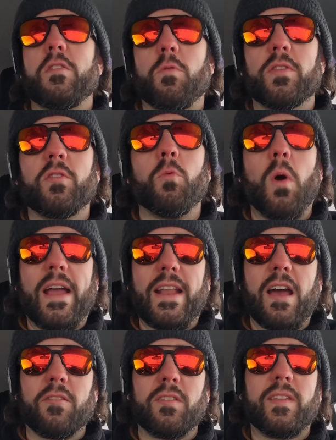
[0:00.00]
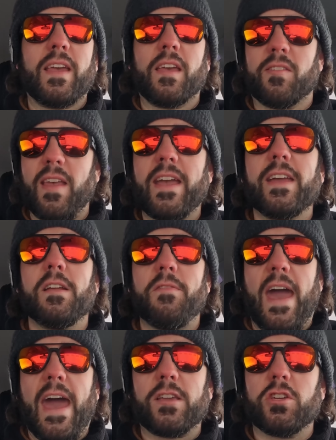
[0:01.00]
want the White House to take executive
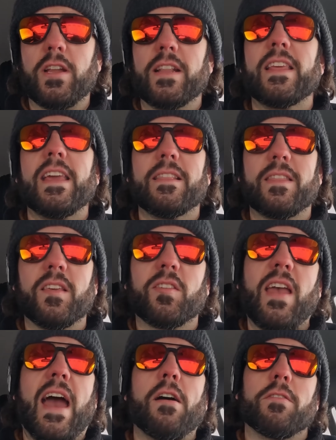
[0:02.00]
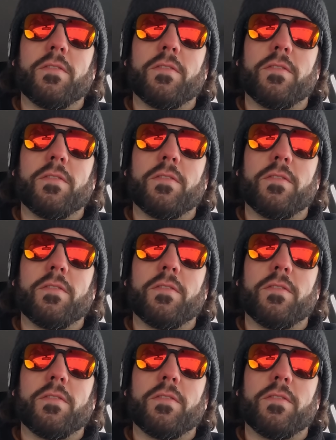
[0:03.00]
action and get this out